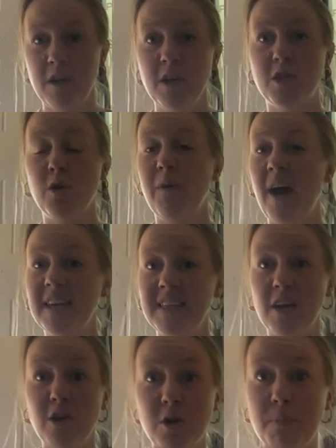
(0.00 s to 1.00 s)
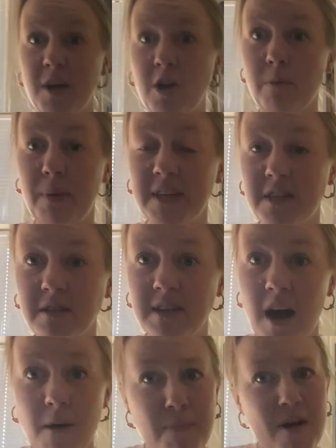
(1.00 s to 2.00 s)
So if I tell you to pick your pencils
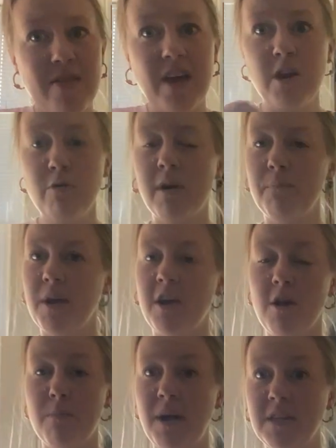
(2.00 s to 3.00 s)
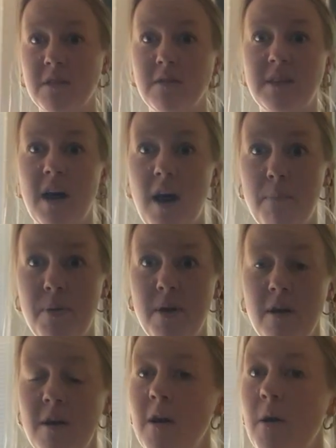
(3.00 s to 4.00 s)
up, then you can pick your pencils up.
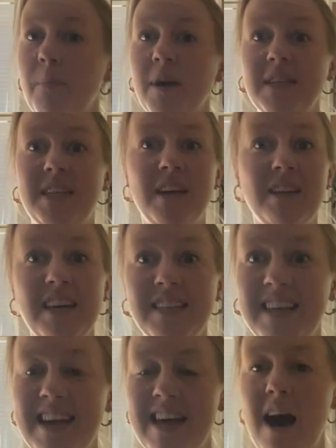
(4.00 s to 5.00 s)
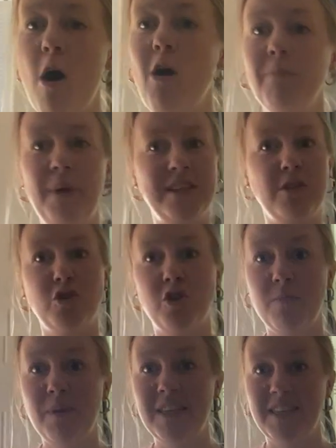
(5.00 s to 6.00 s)
But until I say that, all pencils
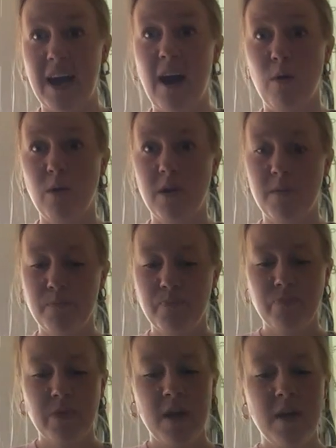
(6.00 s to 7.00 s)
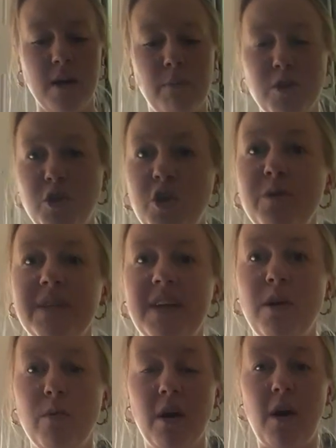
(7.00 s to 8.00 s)
should be down. Number 2 is that
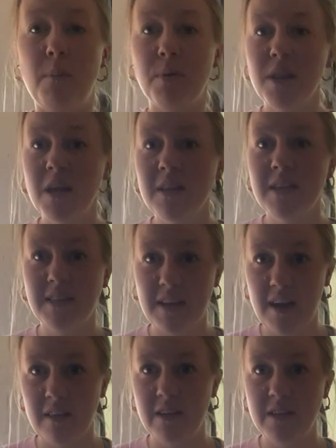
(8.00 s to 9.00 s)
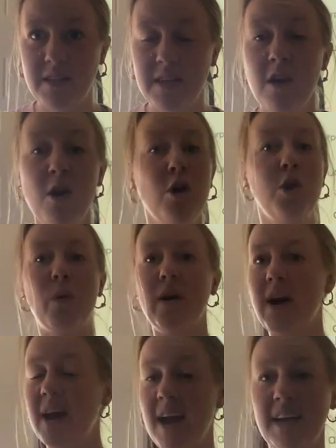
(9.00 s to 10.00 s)
you are completely silent. You are
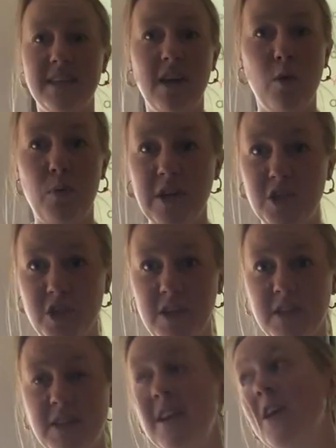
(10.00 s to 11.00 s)
not asking questions.